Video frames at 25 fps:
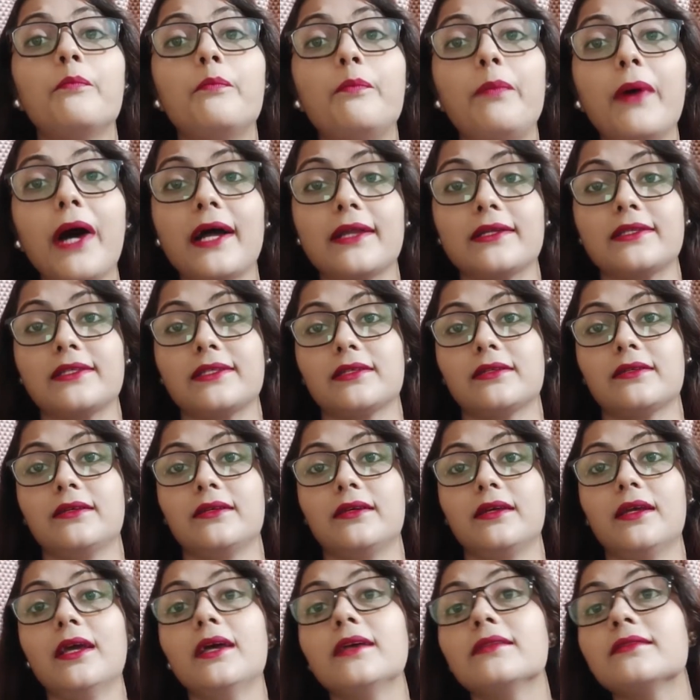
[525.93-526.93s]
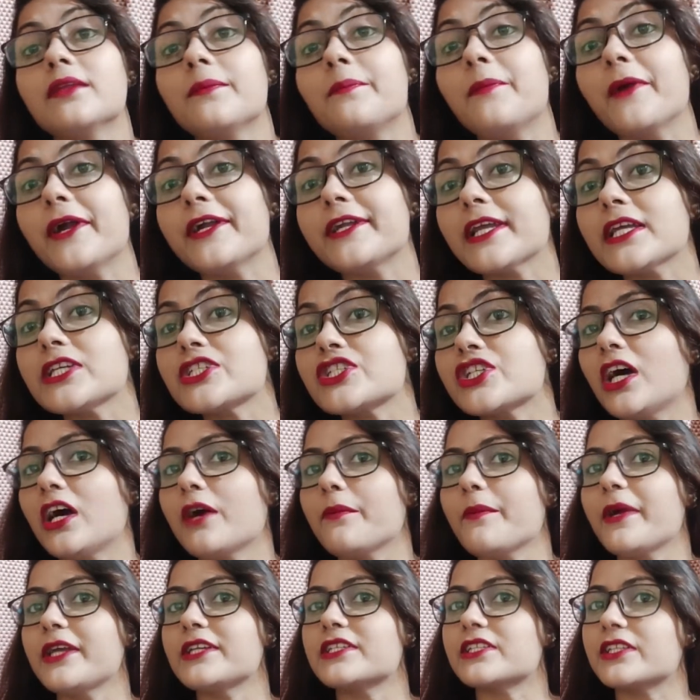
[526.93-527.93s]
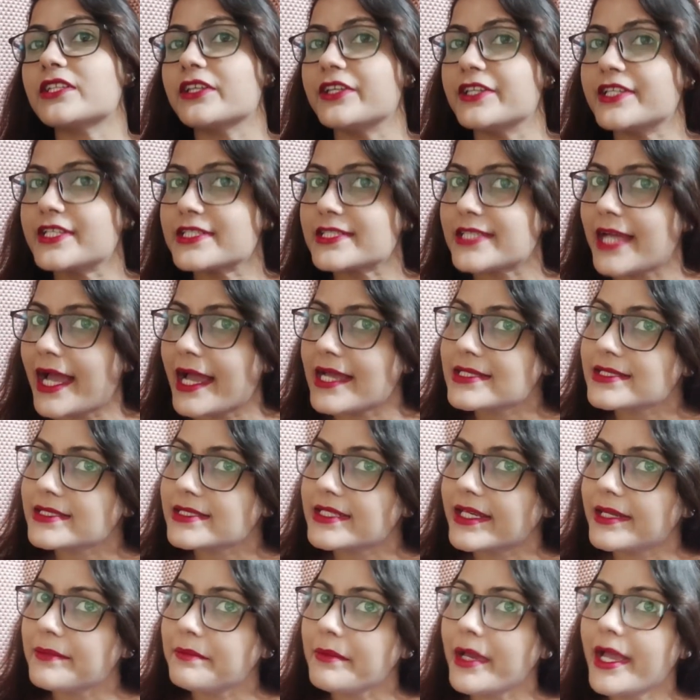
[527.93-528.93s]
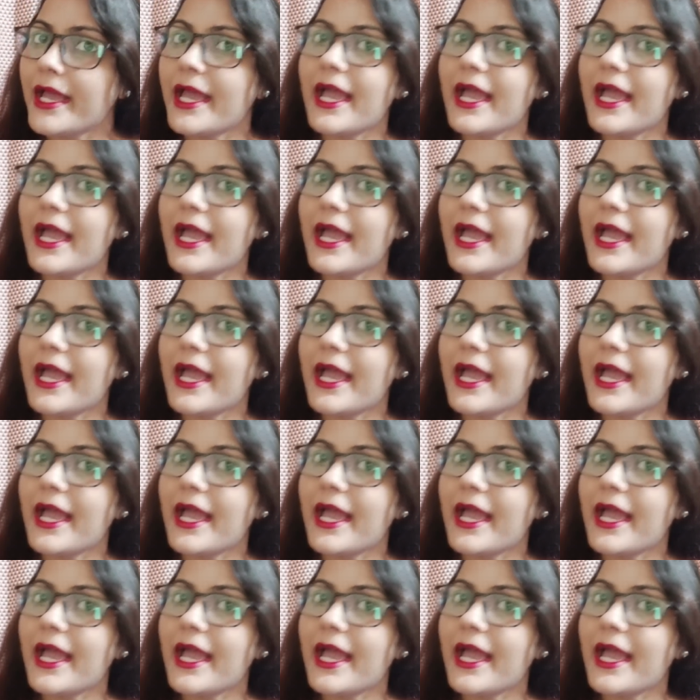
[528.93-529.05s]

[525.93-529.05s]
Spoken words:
But the British government criticized him